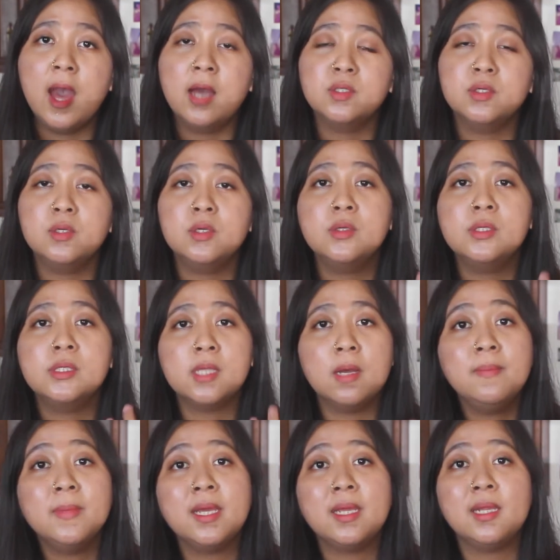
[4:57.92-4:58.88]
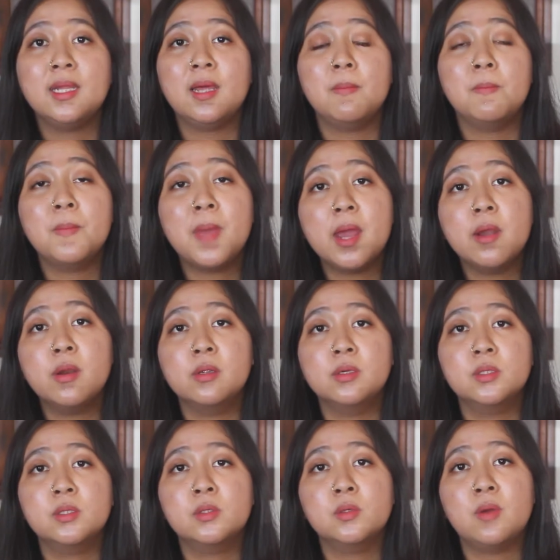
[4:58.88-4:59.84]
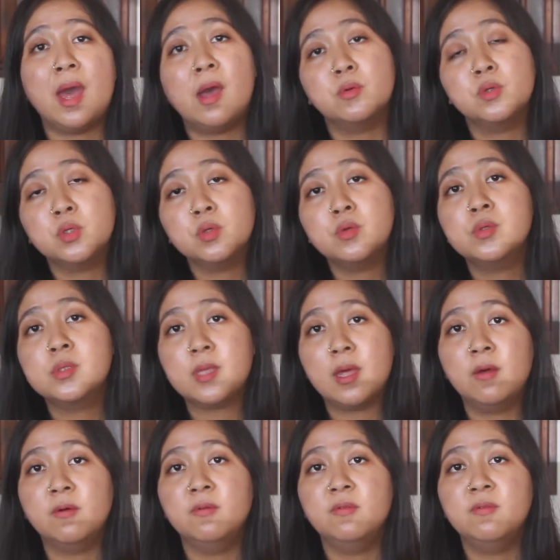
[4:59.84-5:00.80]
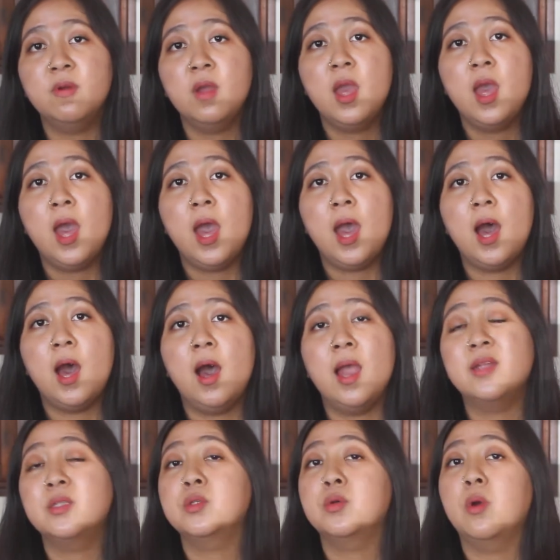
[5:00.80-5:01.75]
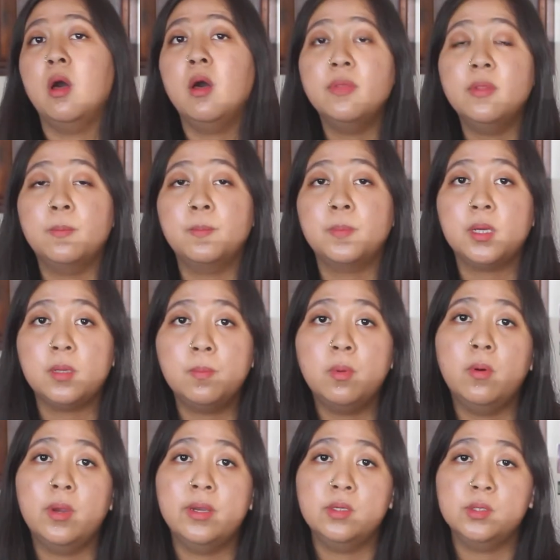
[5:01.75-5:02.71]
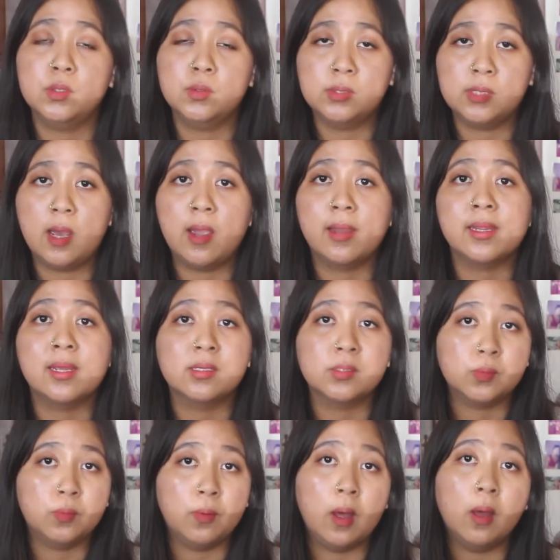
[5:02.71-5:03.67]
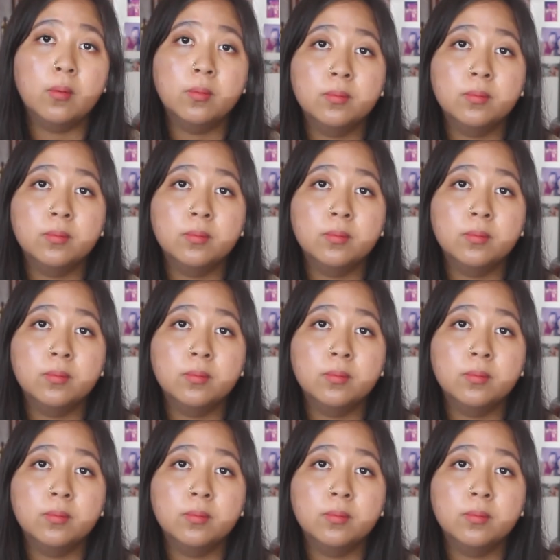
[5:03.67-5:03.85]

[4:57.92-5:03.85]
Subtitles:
to do something that matters to our true self and to other people in the society as well.